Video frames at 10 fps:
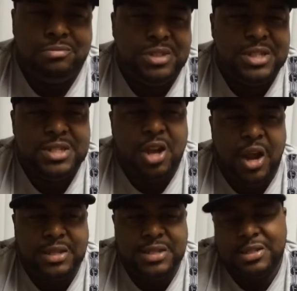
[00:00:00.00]
just
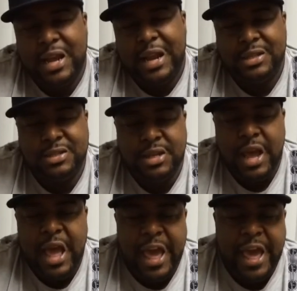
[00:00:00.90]
started just kind of
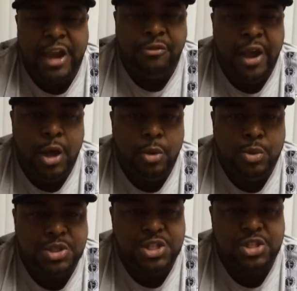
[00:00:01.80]
hang around,
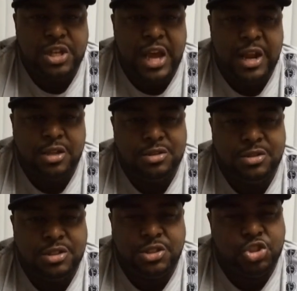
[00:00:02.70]
was just kind of
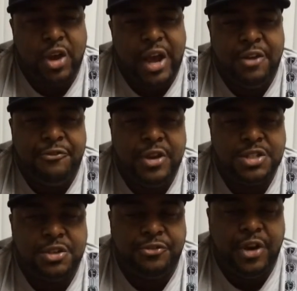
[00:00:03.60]
trying to finish
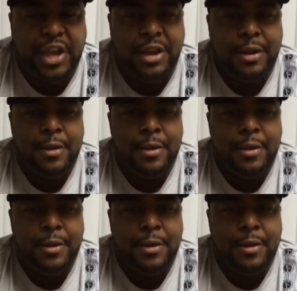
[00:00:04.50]
the fight.